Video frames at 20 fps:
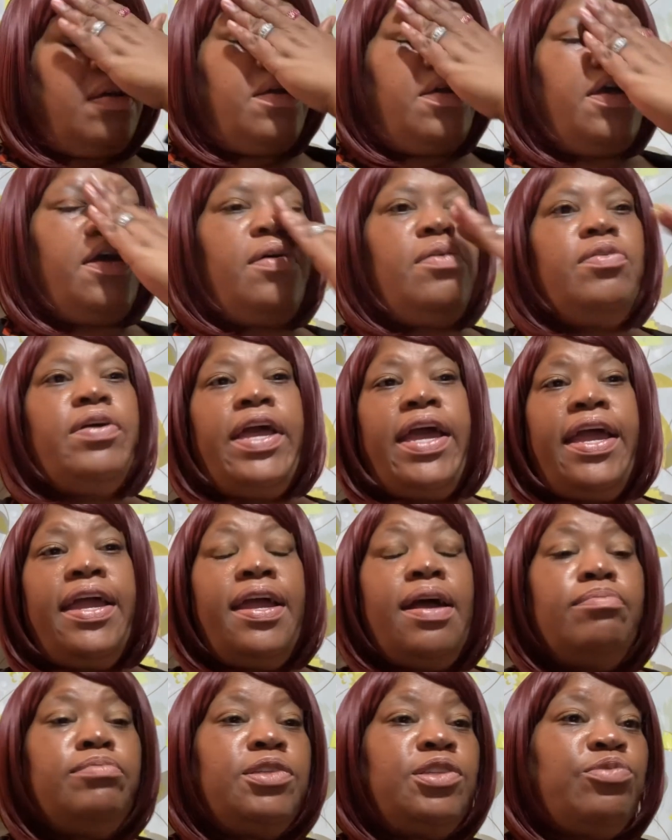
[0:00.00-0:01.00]
Okay,
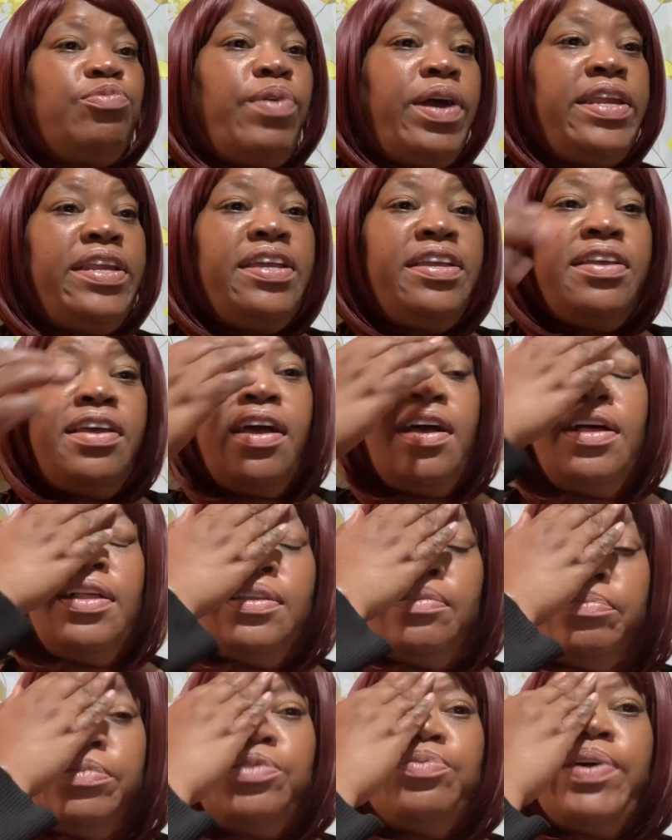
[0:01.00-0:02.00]
I'm sweating, y'all.
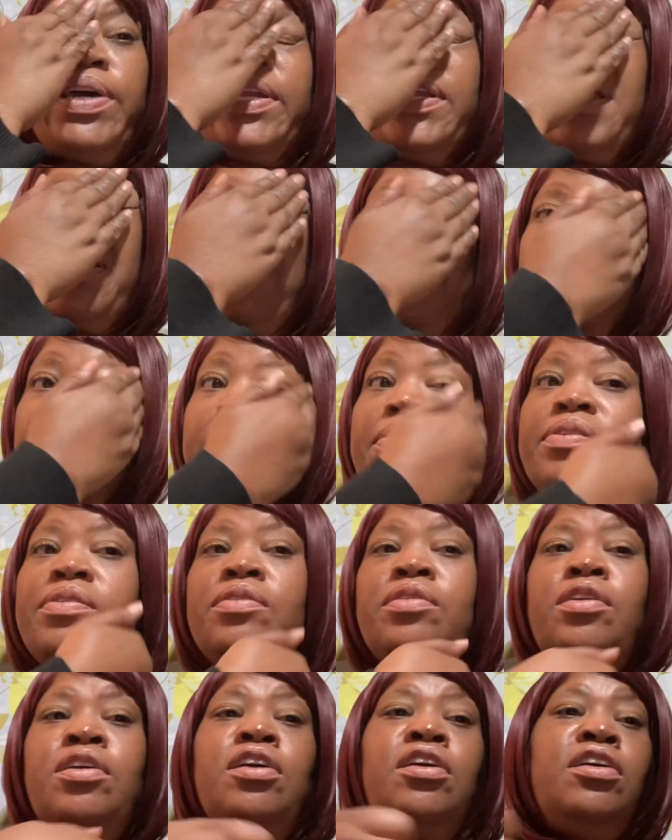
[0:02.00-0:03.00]
I'm sweating.
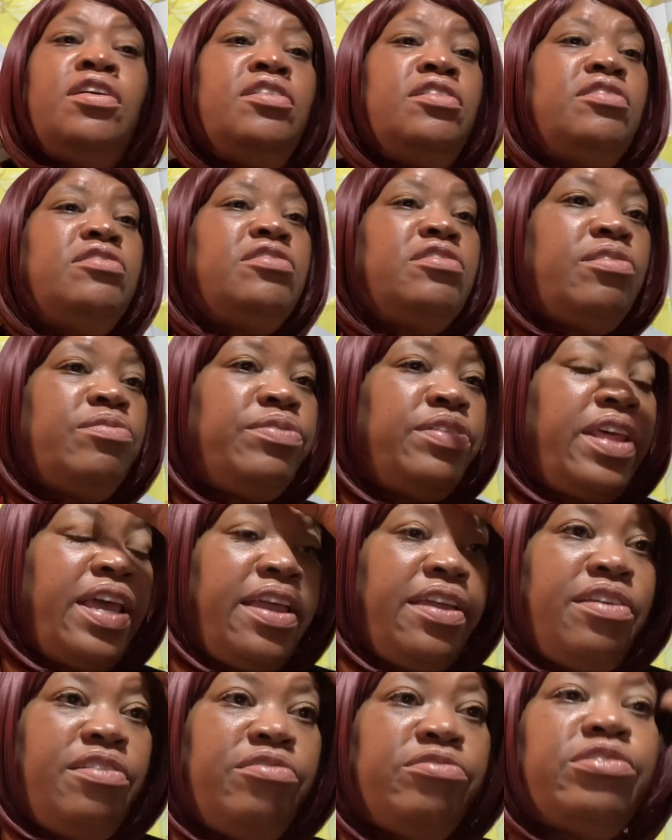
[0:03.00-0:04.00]
So
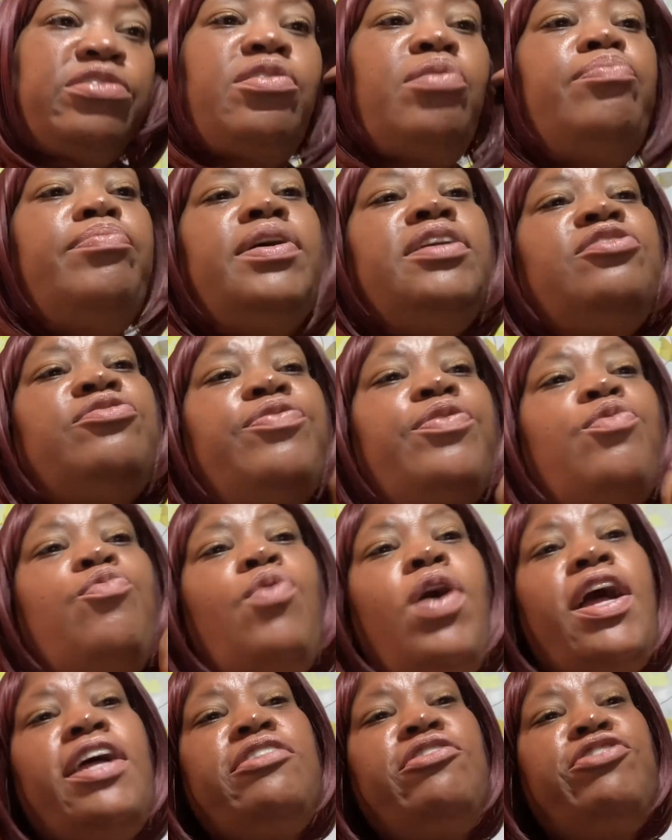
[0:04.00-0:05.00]
thank you so much for
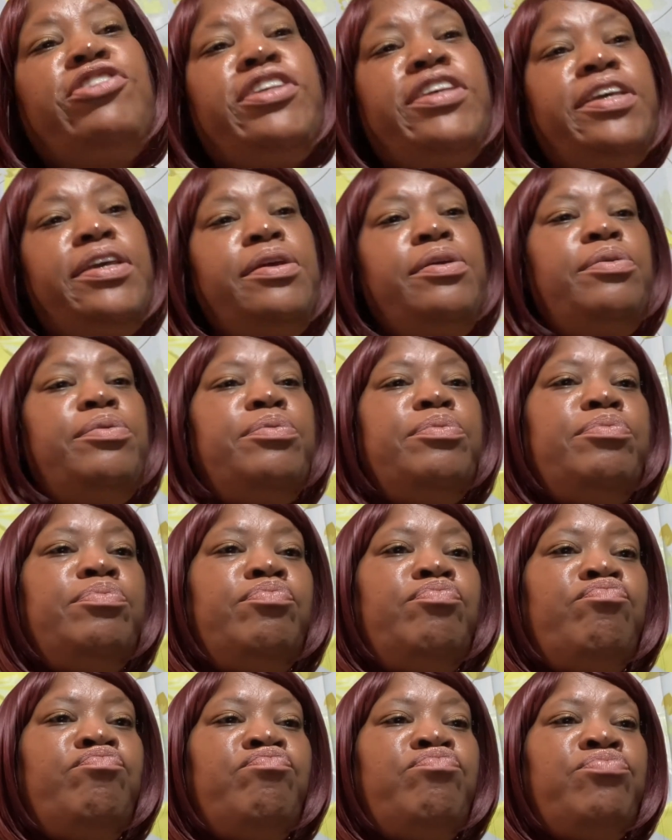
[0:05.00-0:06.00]
watching.
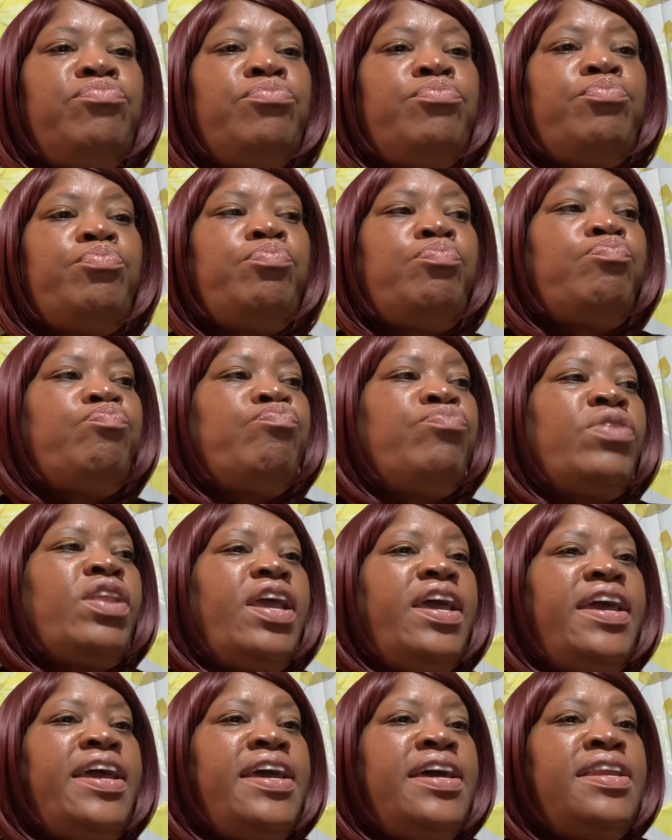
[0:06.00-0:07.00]

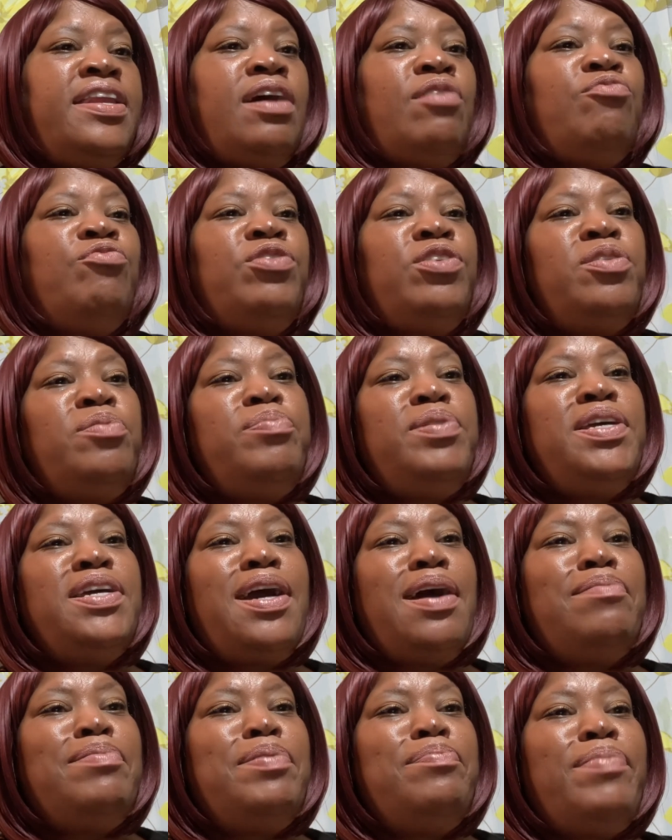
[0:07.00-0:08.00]
And I will be
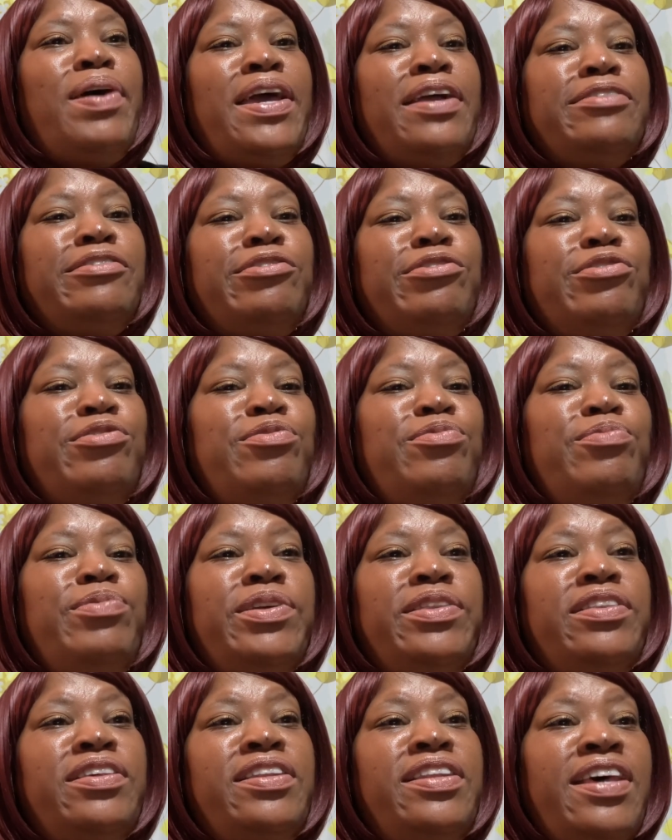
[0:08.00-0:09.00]
coming back soon
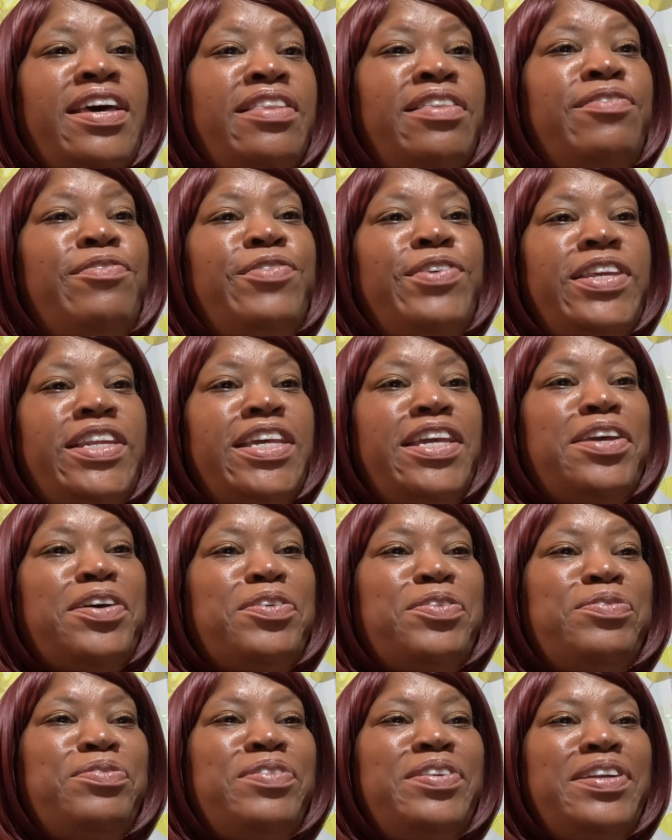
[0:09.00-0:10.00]
with another
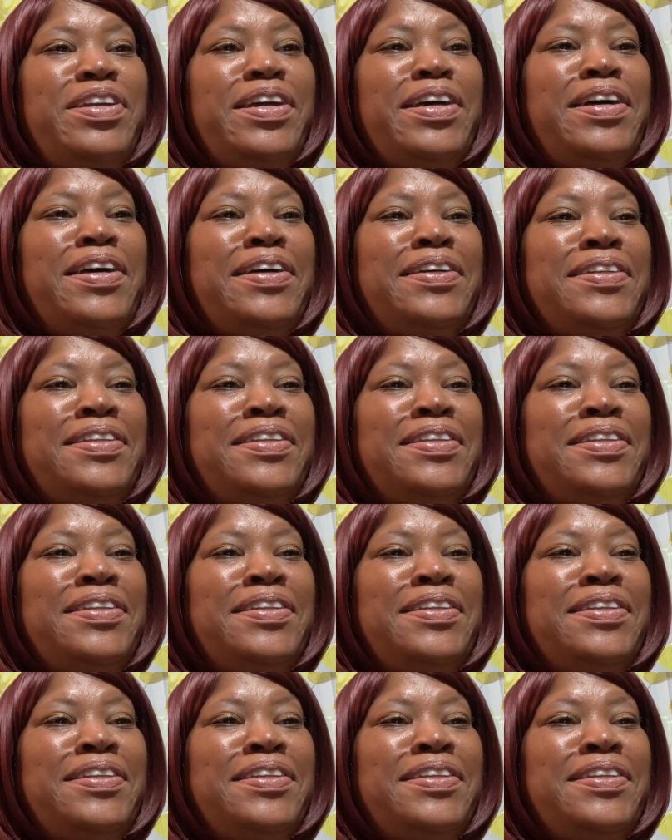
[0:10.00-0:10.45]
video, y'all.